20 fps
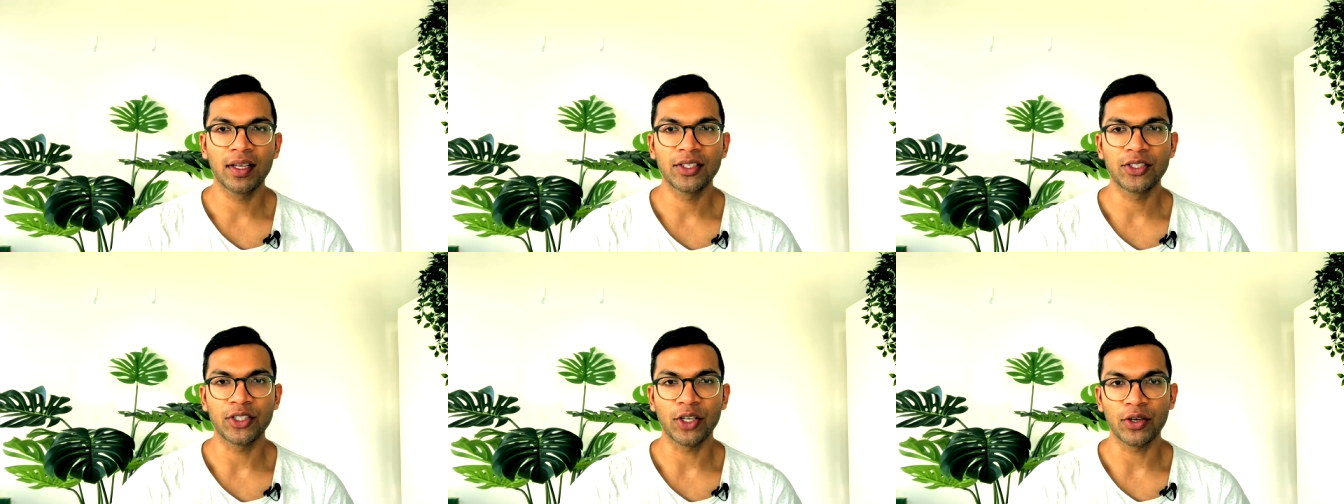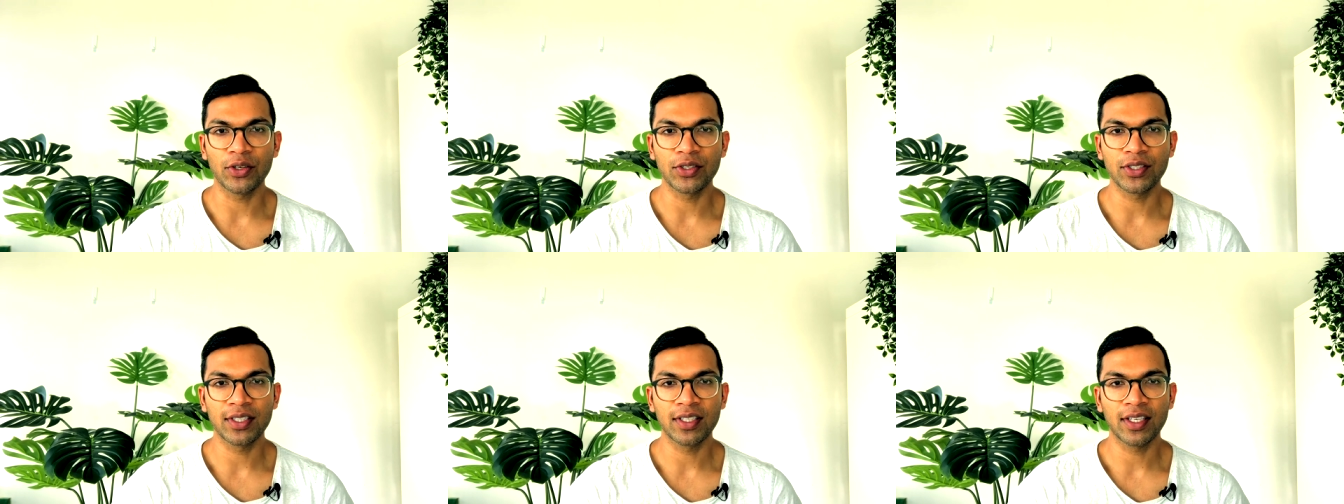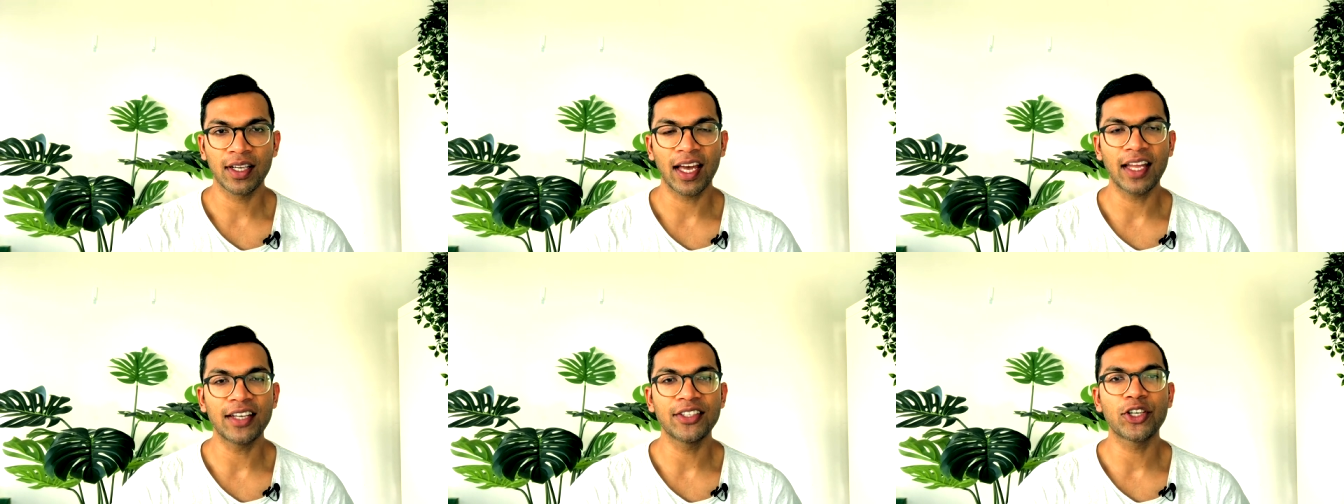dose,
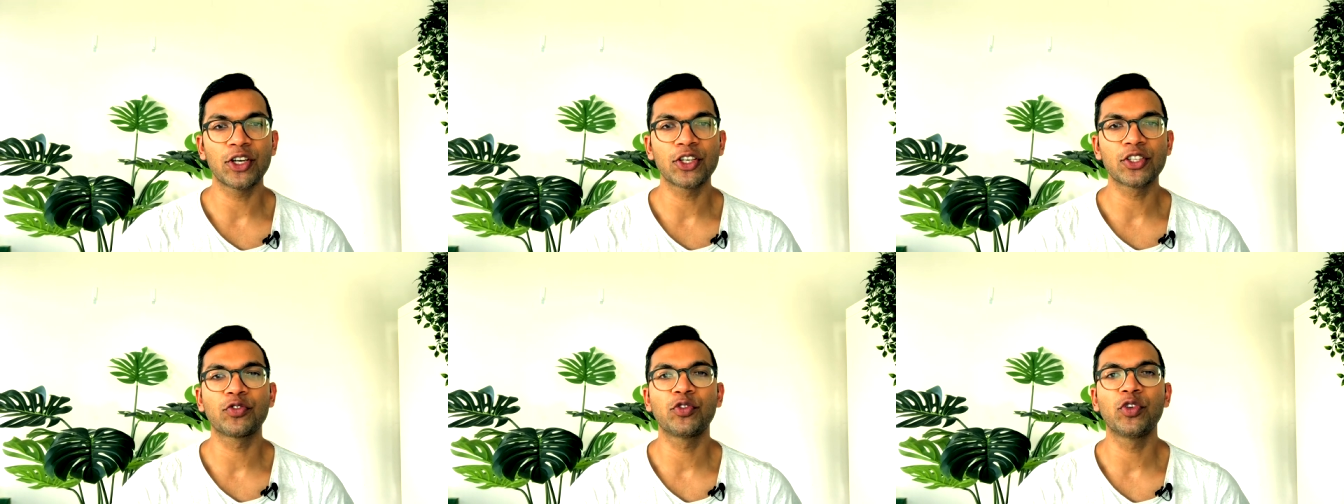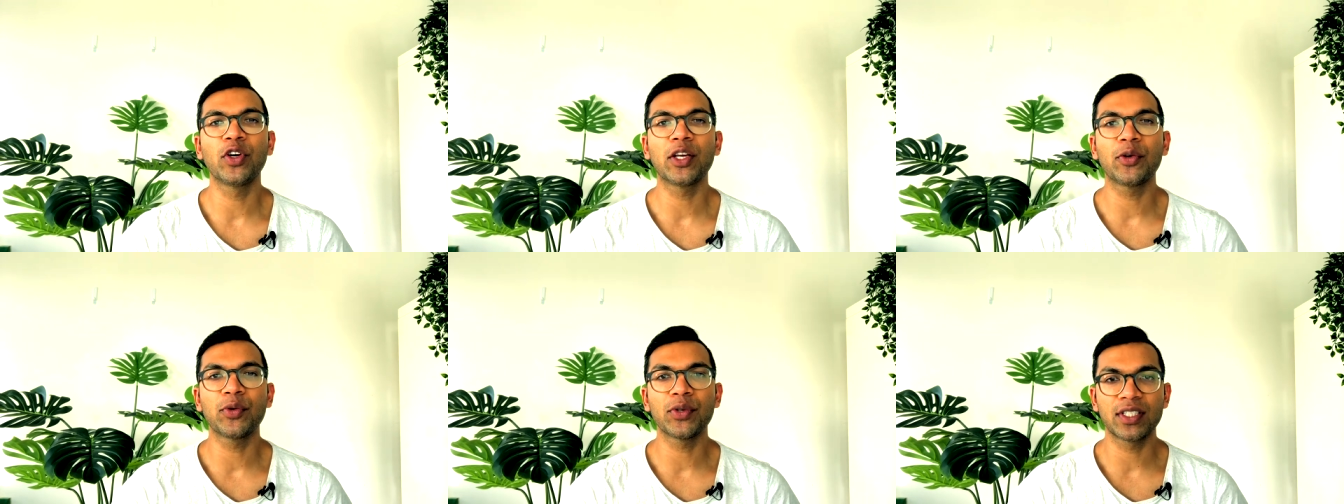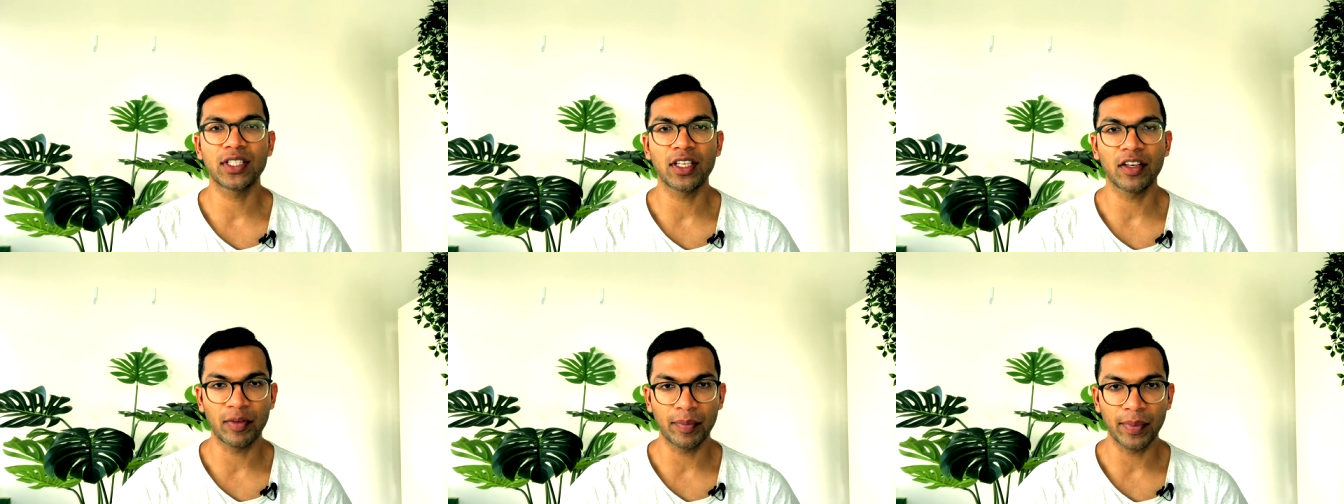and dose
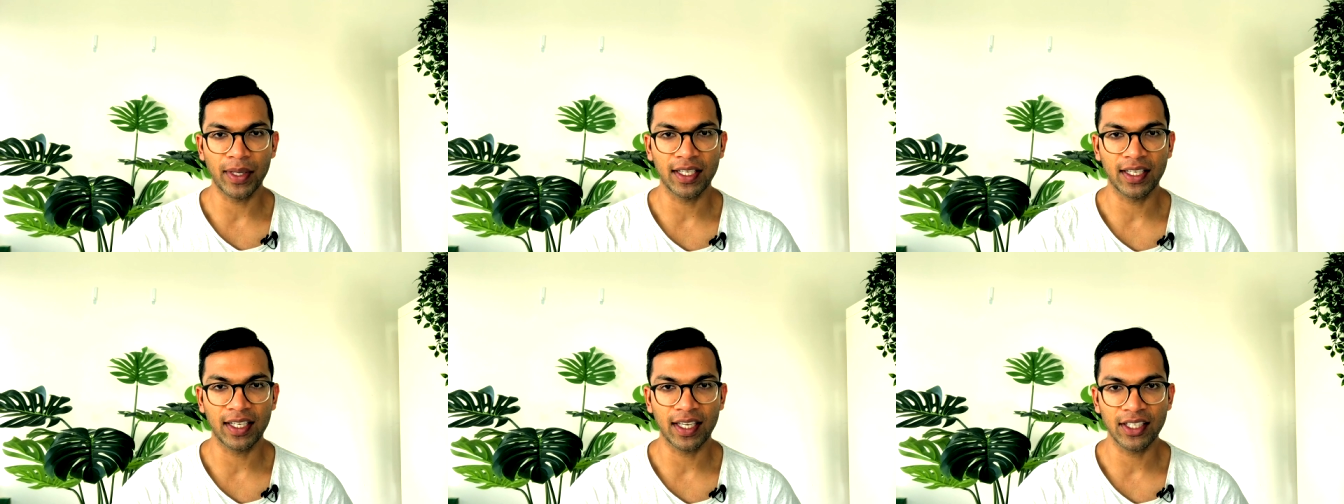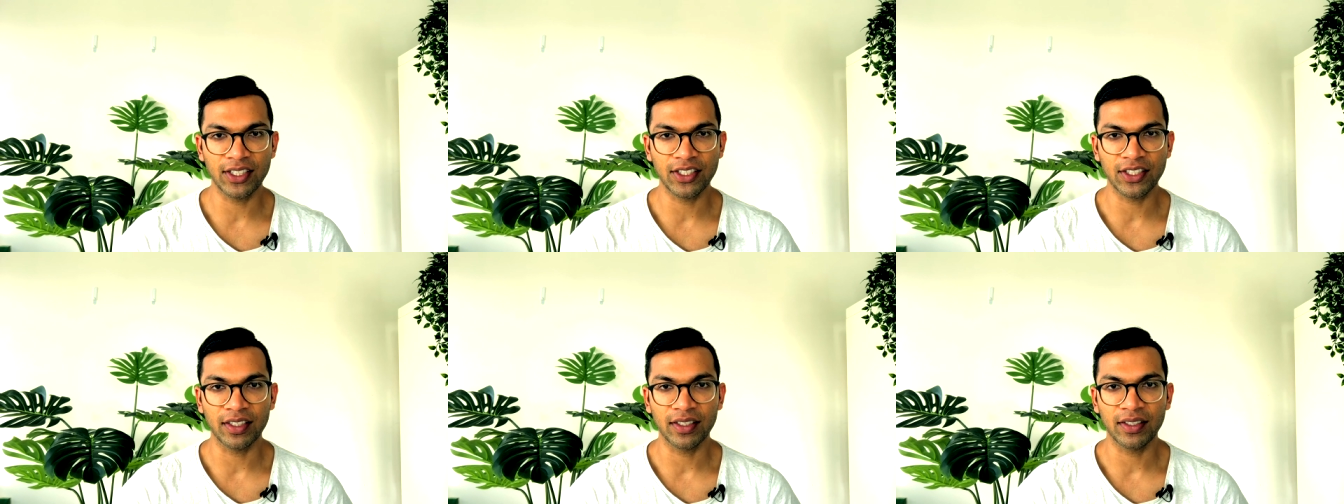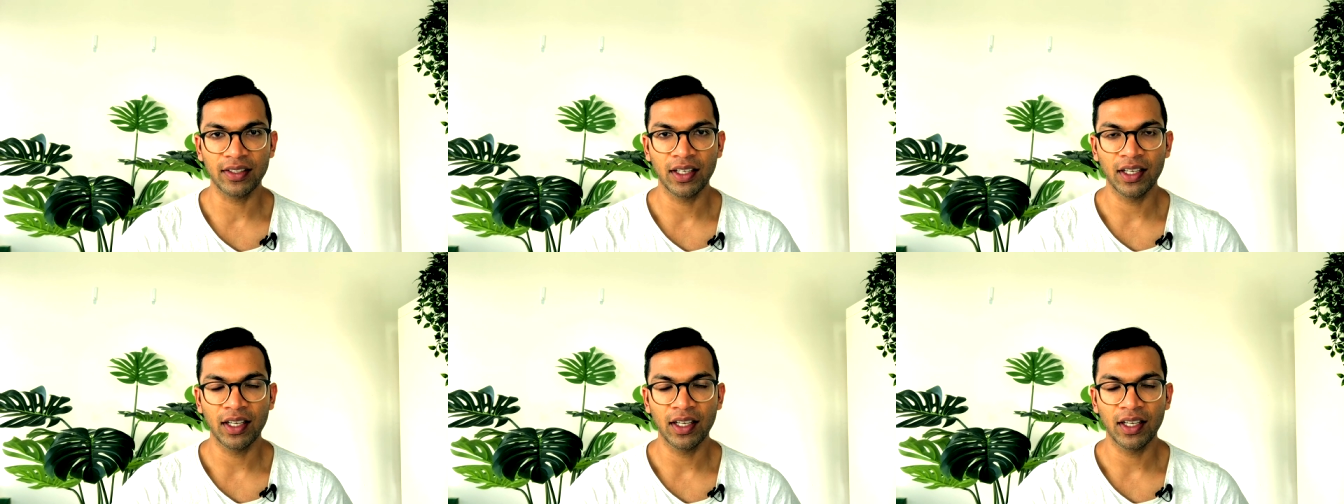frequency of a medication.